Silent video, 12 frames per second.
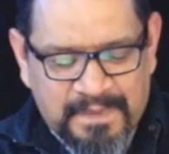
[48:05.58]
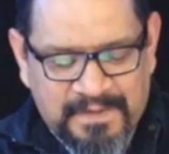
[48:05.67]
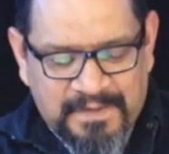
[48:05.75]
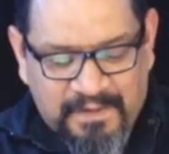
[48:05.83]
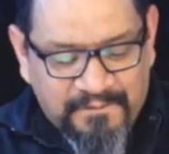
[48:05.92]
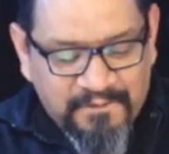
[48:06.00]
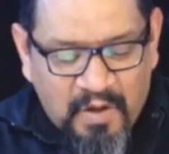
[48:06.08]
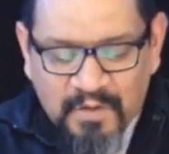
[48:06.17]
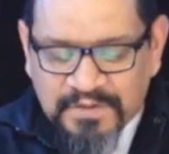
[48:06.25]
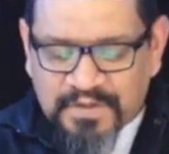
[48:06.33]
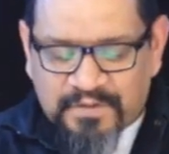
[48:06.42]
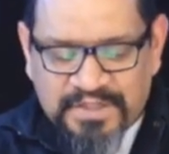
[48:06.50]
There are
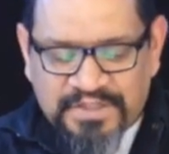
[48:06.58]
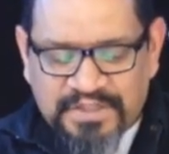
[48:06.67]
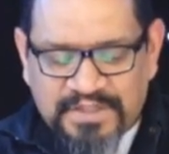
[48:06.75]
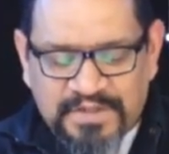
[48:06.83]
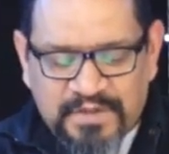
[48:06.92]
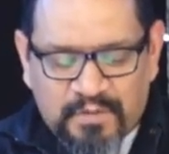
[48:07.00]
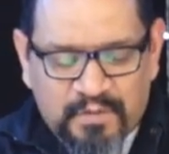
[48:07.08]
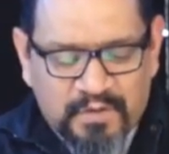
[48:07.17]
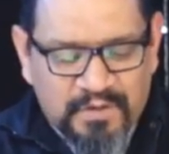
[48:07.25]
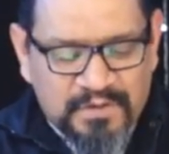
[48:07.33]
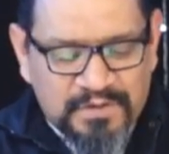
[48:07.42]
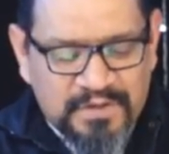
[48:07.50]
false Christians in the
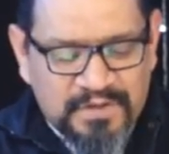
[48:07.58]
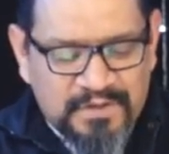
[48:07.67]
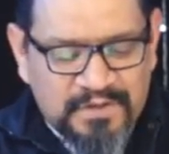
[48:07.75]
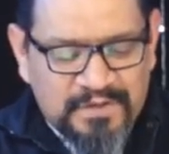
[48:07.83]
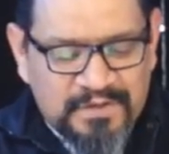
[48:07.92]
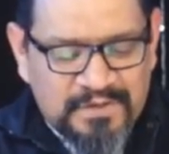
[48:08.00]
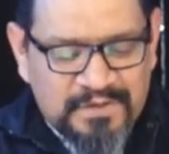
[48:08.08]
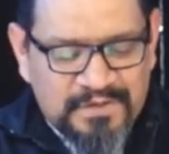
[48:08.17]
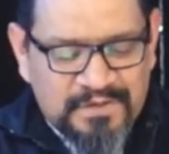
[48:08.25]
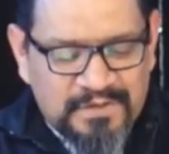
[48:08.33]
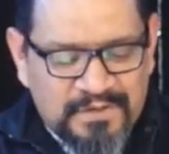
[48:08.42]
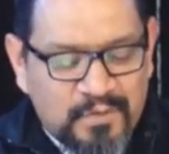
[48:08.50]
world
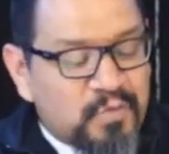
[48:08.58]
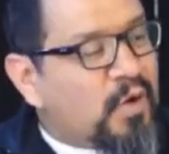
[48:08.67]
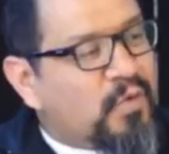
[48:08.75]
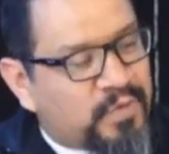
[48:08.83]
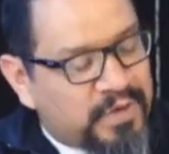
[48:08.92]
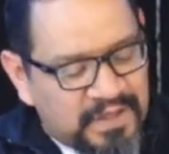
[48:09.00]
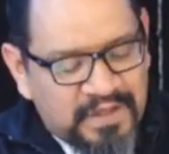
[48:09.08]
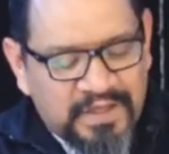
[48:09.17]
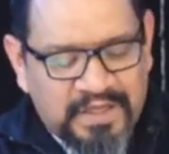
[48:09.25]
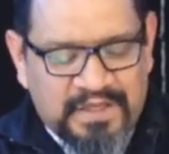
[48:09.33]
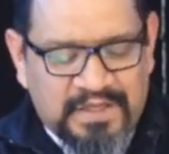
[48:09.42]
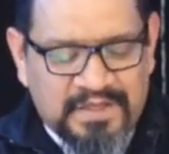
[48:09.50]
who are
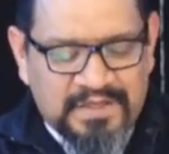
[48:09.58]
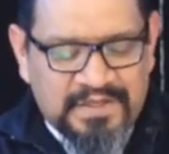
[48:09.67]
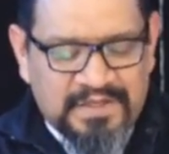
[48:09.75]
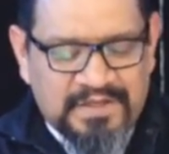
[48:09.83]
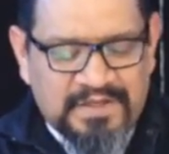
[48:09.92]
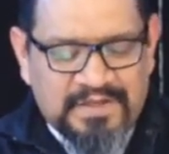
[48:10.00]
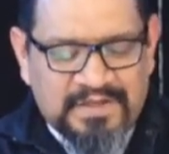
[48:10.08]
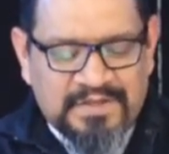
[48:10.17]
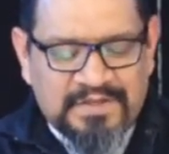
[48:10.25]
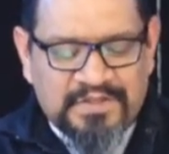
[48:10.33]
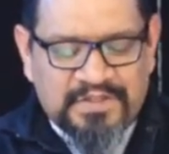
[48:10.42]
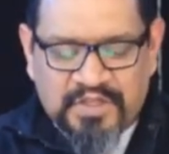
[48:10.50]
really
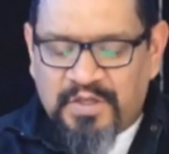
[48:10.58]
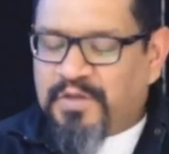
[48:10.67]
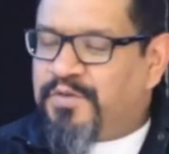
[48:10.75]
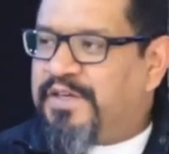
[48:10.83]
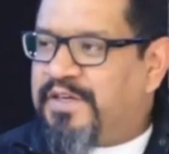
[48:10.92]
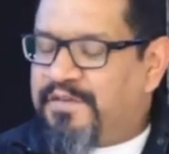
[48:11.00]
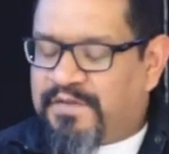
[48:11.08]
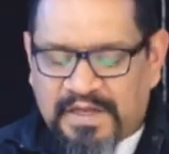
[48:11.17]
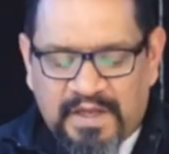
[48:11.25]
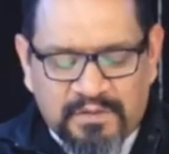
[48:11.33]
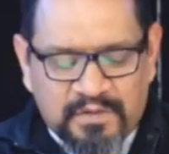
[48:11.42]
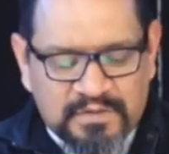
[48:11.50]
children of the
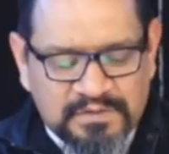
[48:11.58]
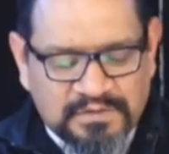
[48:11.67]
devil.